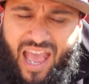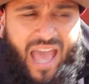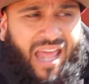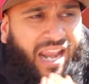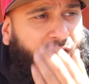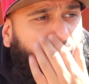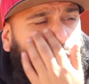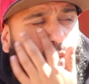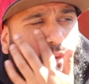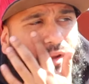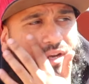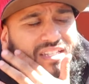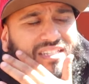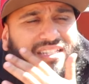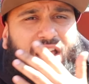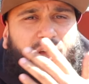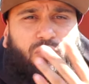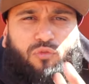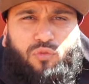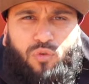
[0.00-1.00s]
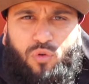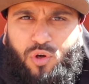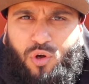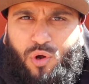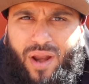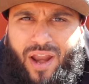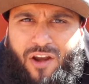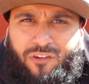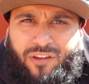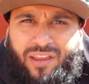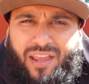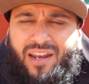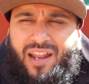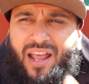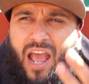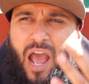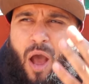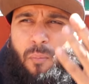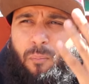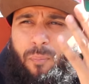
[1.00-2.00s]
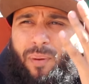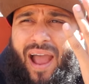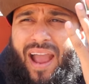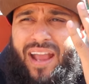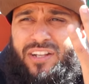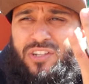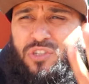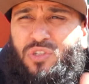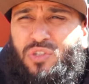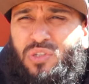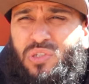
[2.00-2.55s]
And I don't want to sound rude or arrogant, but I